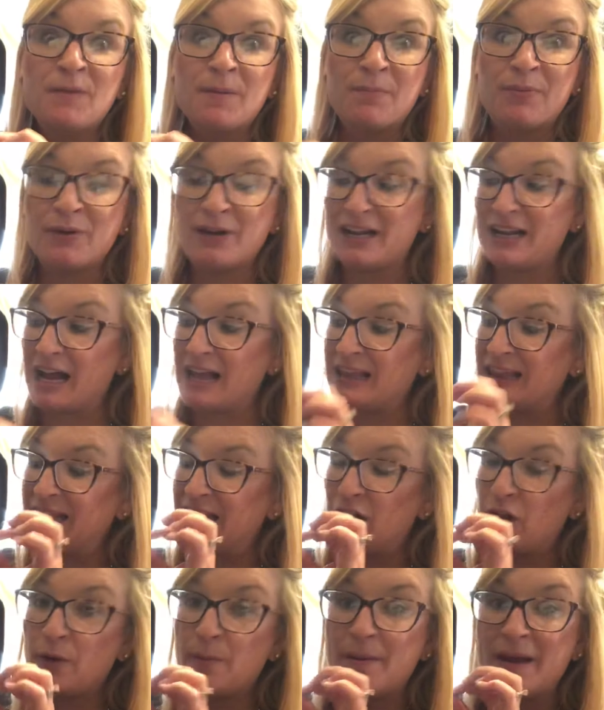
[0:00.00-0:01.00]
put it
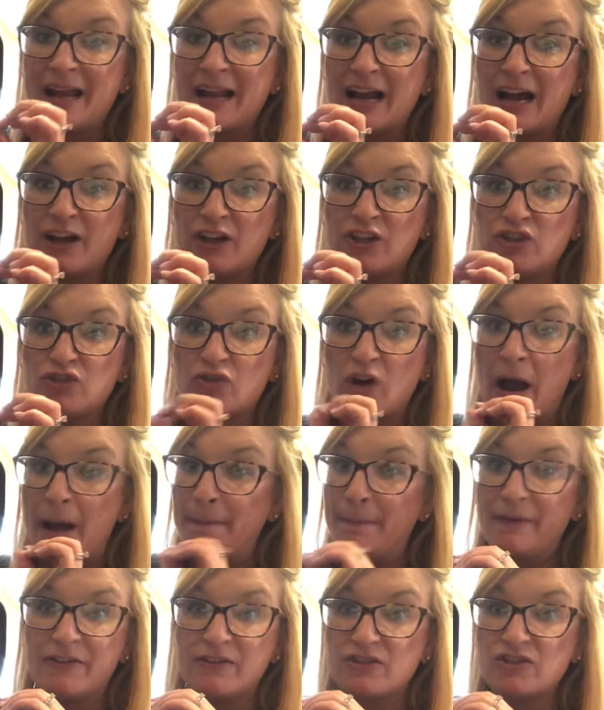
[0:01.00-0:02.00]
a
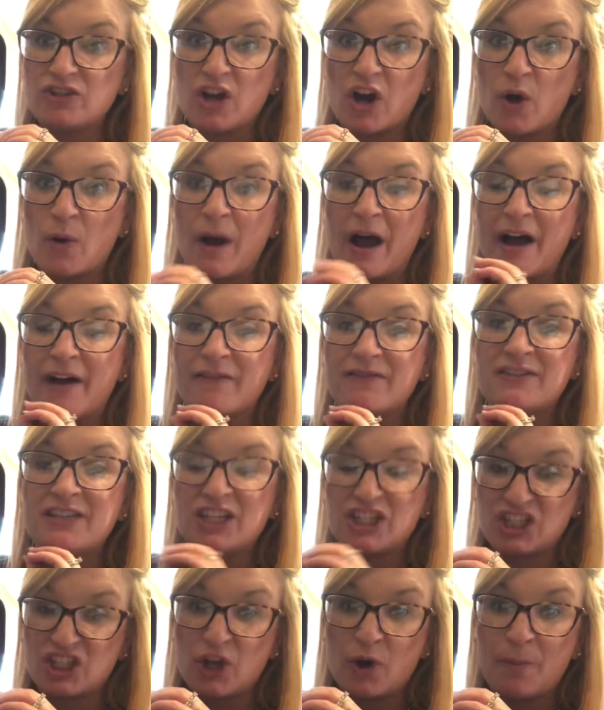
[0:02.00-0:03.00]
drop or so of
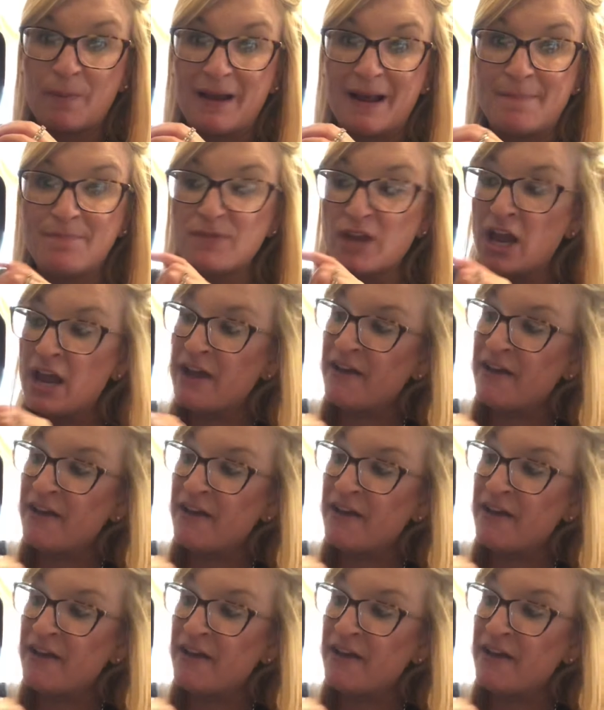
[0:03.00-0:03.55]
dish soap in,